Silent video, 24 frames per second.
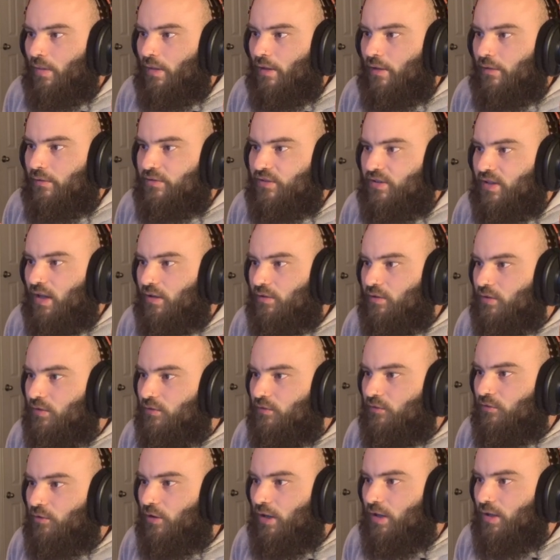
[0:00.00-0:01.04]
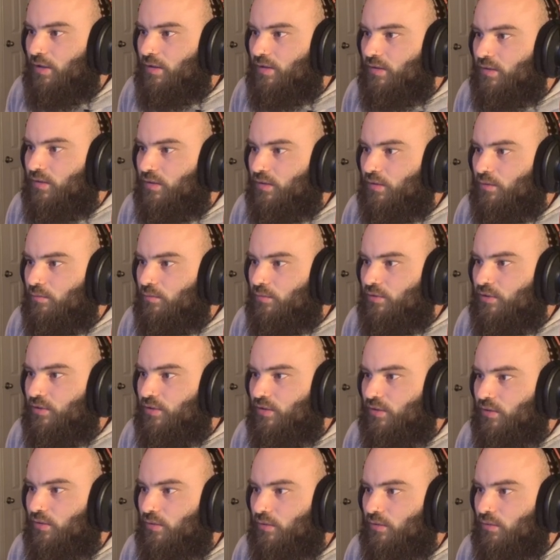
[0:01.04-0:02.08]
sounding phrase. So we'll
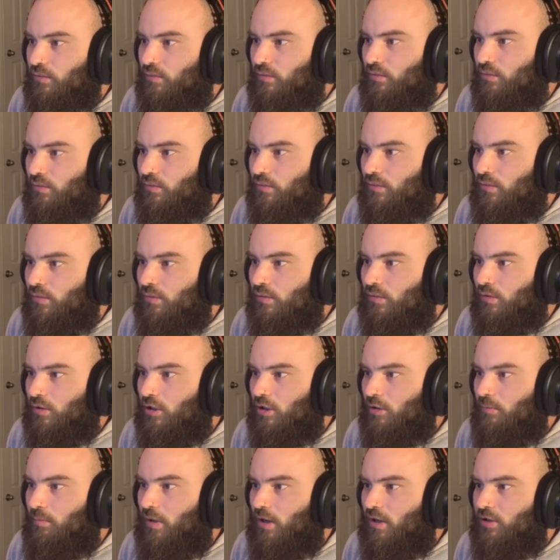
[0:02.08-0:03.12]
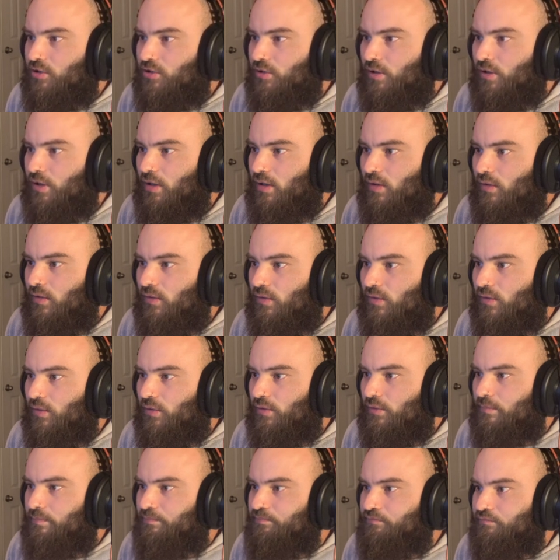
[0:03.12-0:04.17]
just do unmodulate,
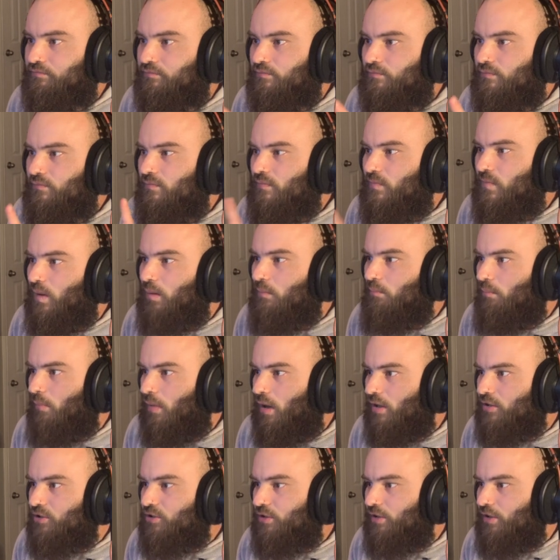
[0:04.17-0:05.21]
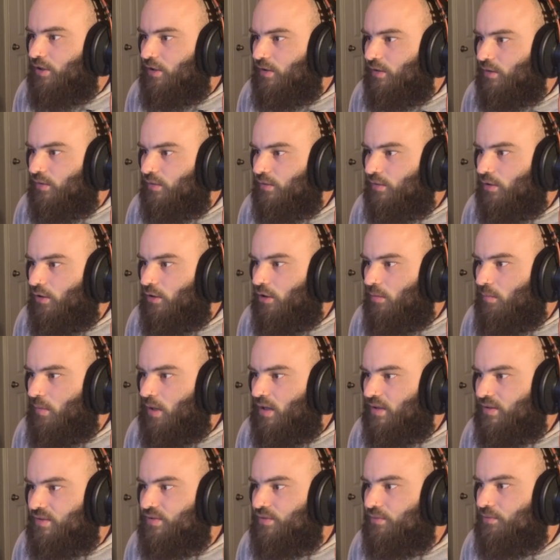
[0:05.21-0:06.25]
modulate all
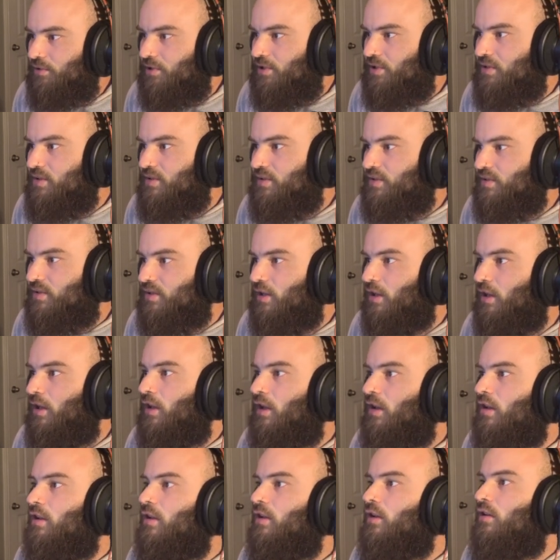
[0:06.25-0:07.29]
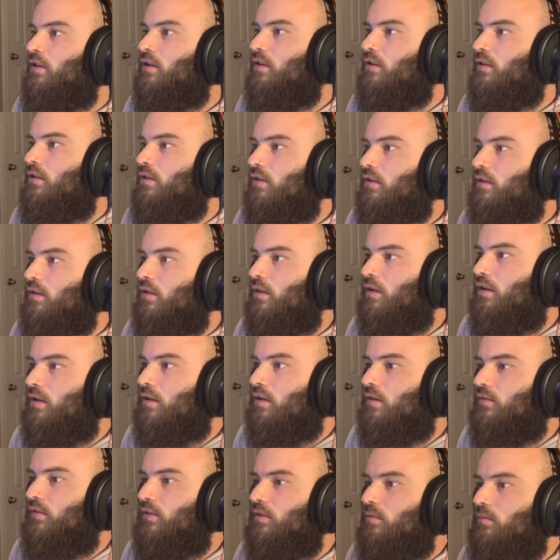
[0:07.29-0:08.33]
mod sources,
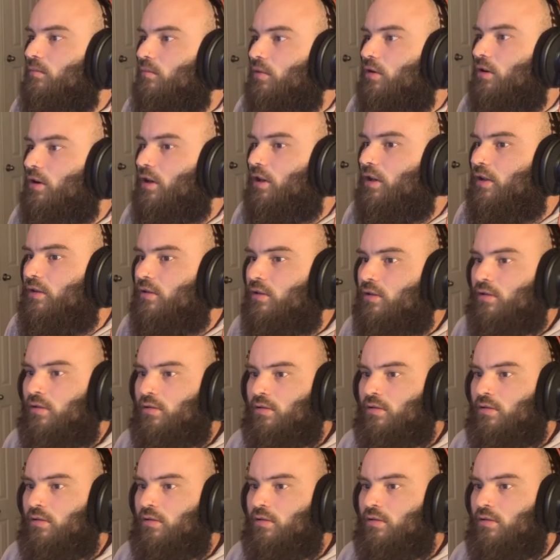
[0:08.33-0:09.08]
LFO 1,